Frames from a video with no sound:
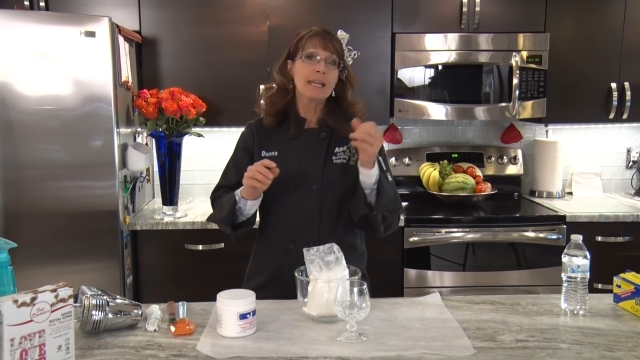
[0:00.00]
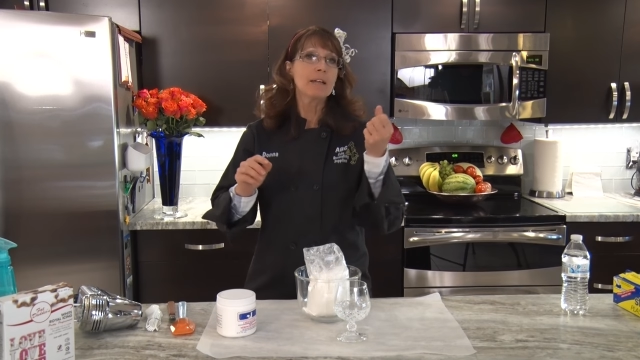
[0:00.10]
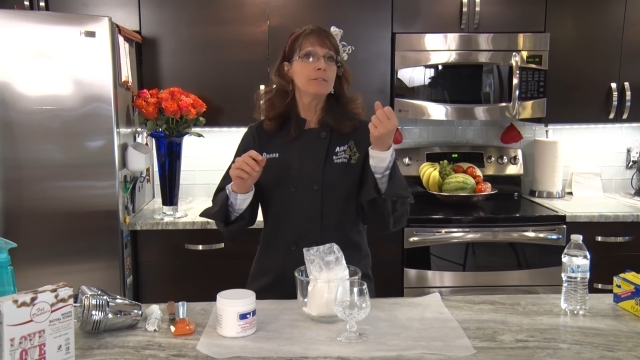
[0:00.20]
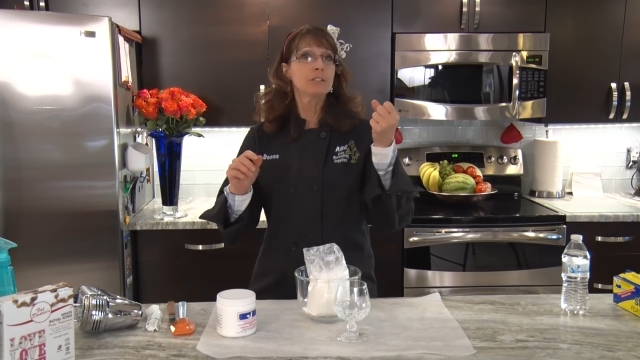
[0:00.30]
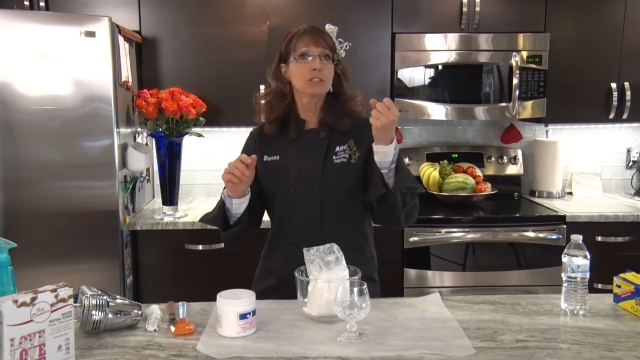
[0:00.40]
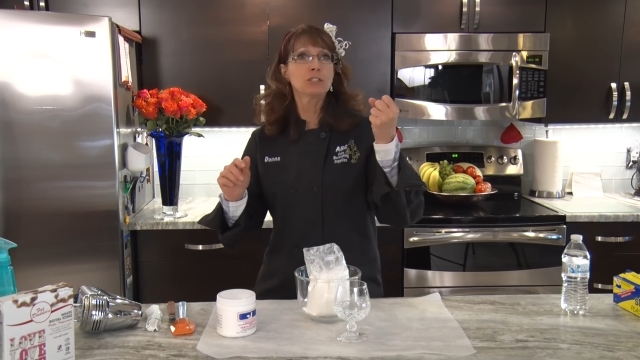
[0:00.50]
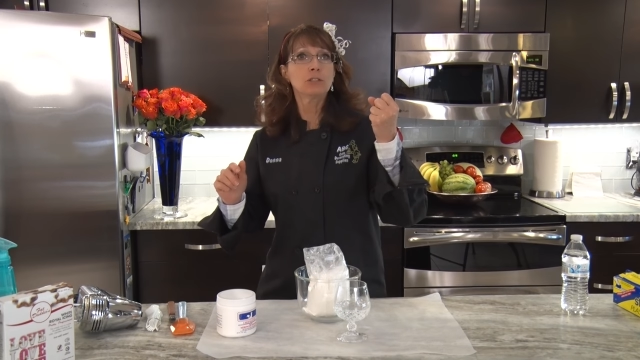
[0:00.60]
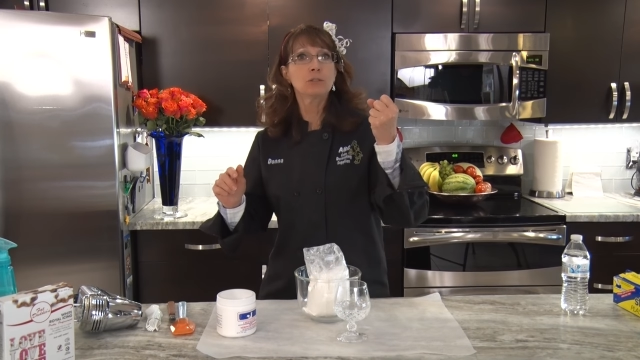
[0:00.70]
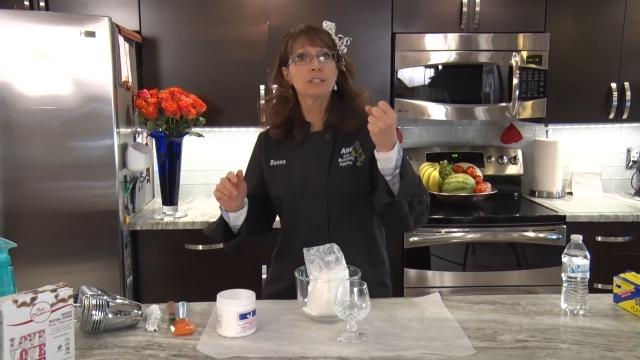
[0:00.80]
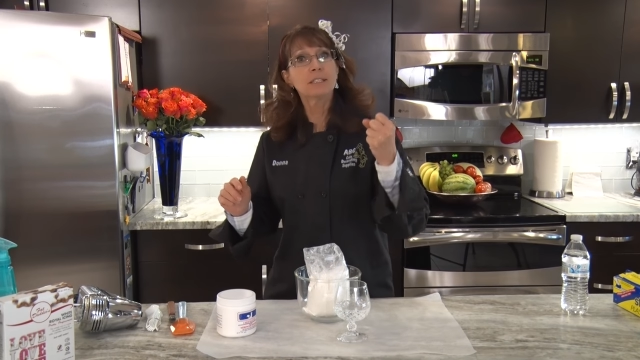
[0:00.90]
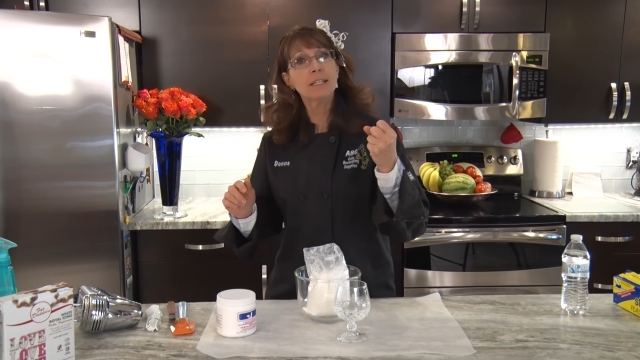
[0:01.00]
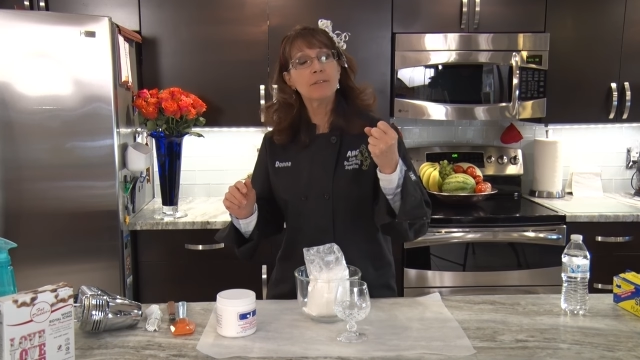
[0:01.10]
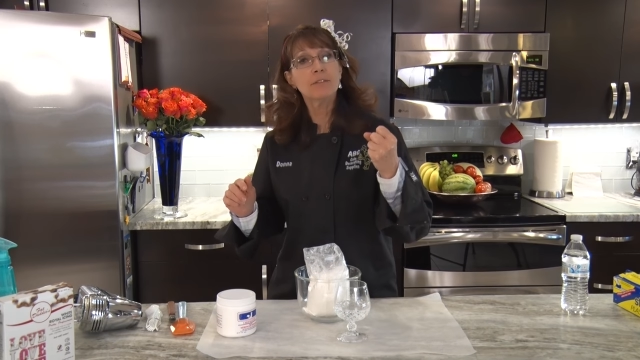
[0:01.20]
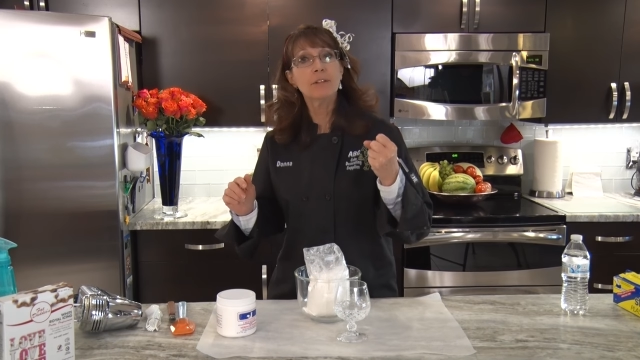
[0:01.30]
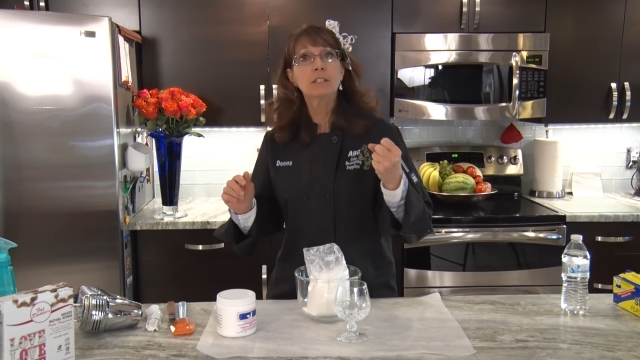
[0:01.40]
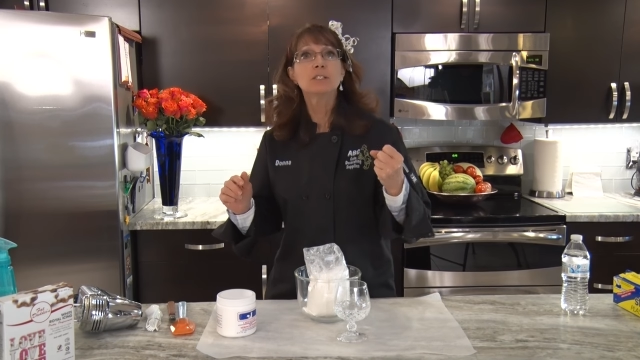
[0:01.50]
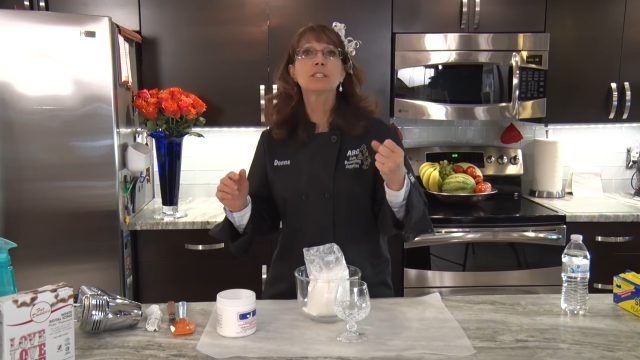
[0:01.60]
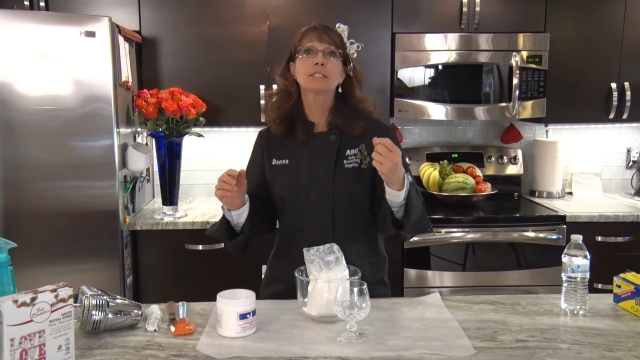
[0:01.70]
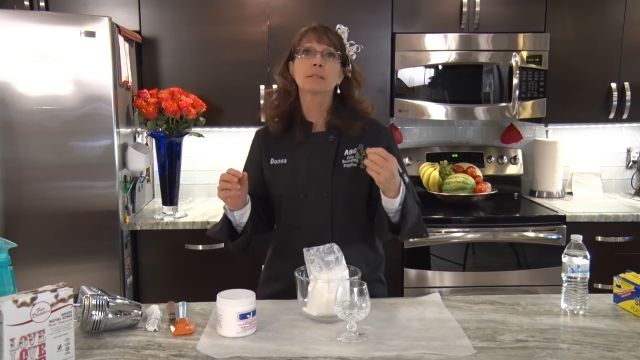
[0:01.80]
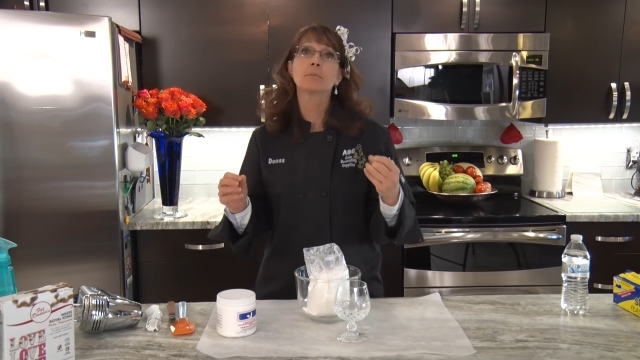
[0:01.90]
If it's too stiff,
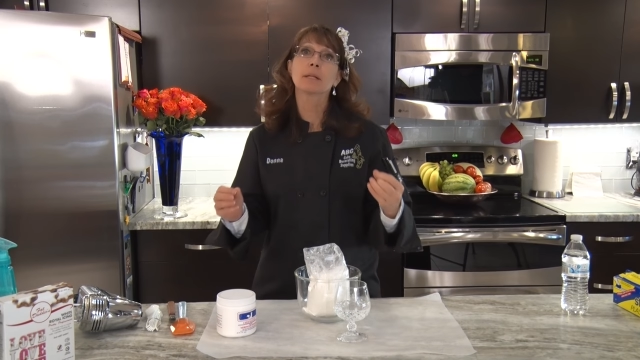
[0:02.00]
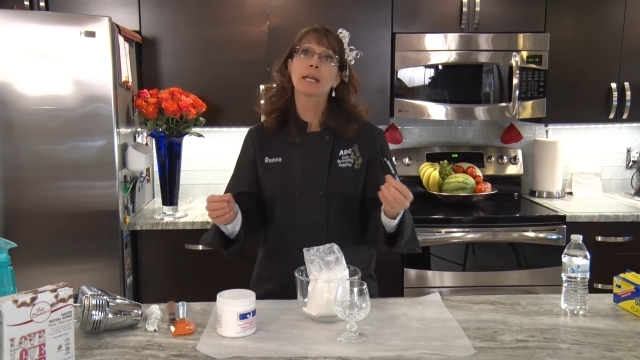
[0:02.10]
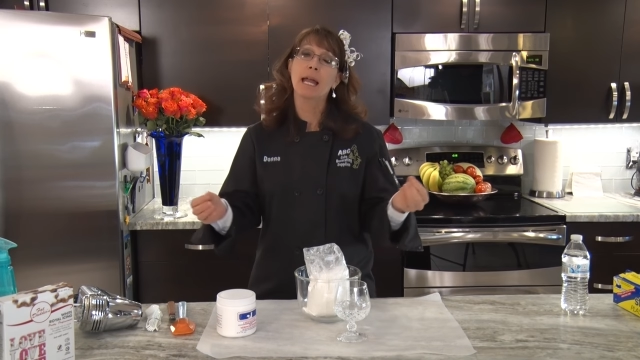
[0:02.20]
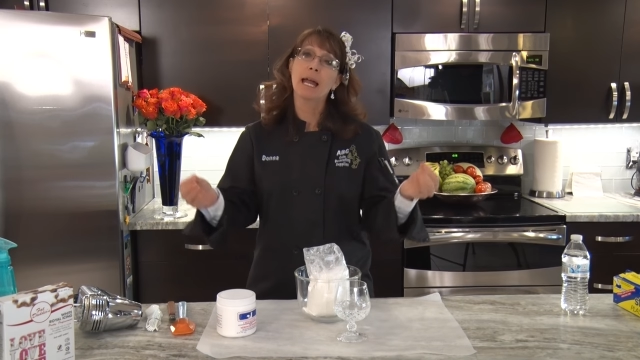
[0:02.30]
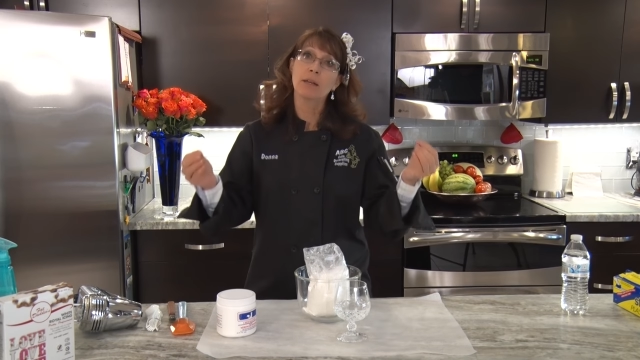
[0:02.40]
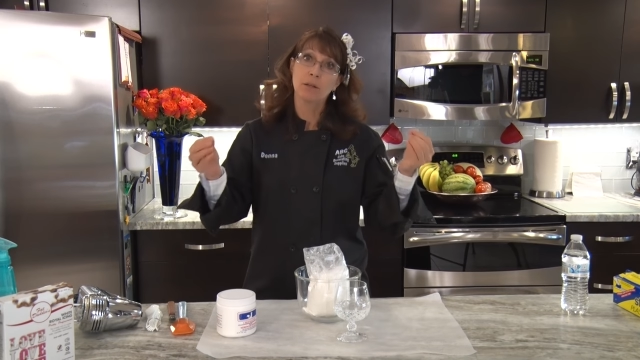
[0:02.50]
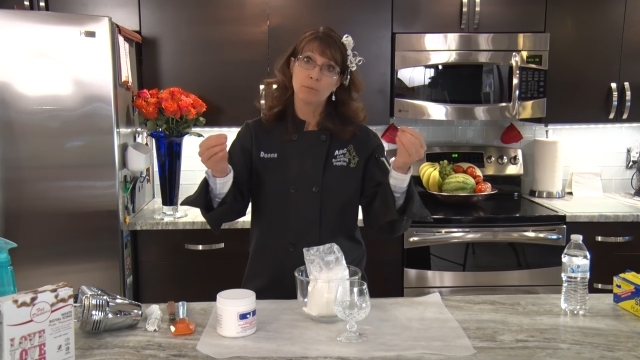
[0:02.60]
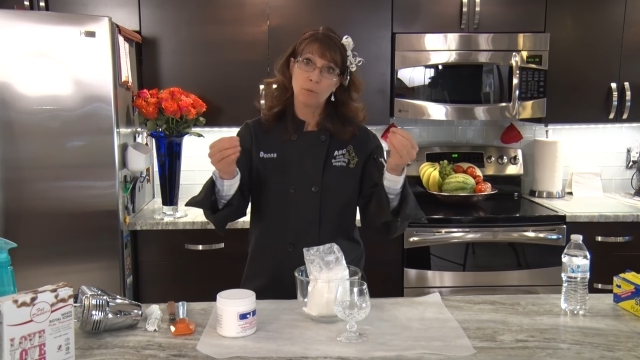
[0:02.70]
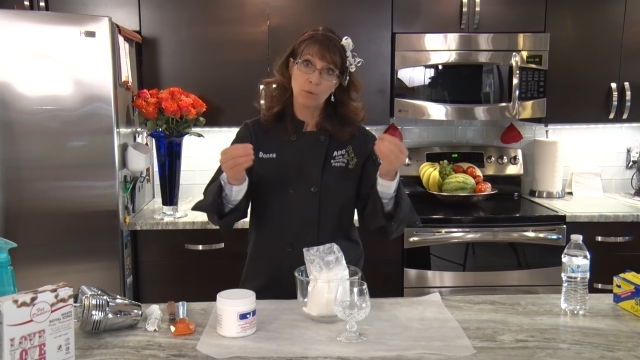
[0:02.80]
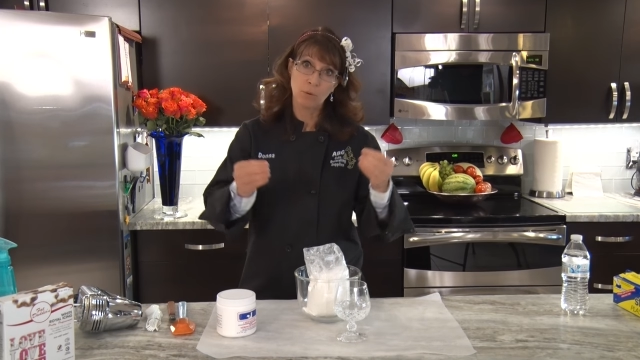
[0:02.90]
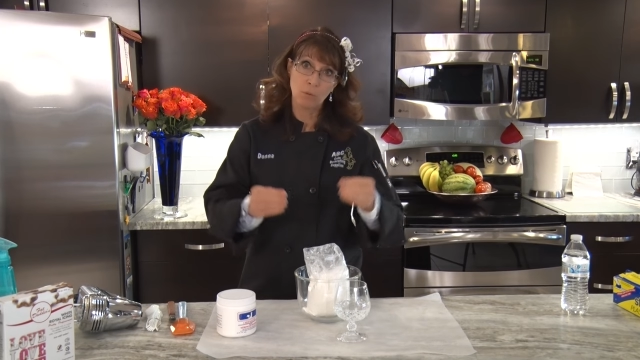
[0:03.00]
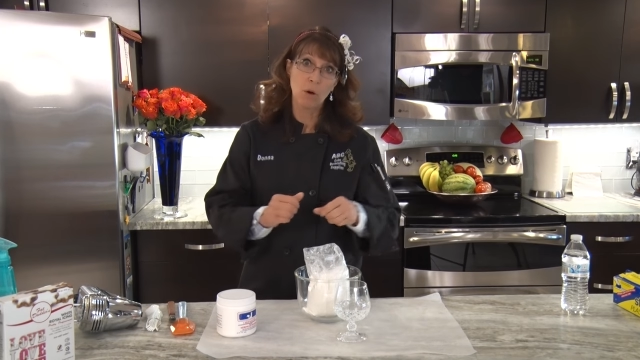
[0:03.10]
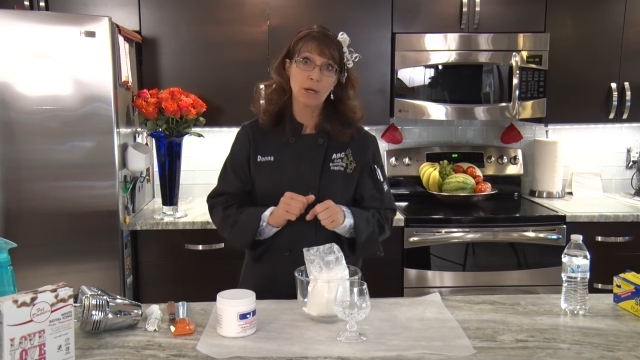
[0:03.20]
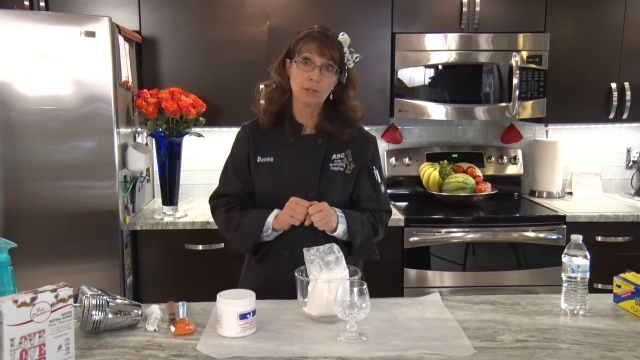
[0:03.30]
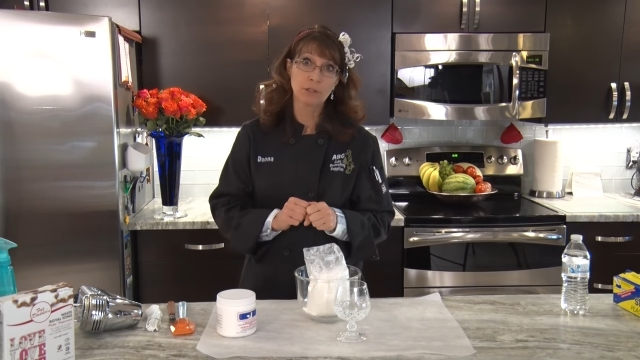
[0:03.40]
just simply add more water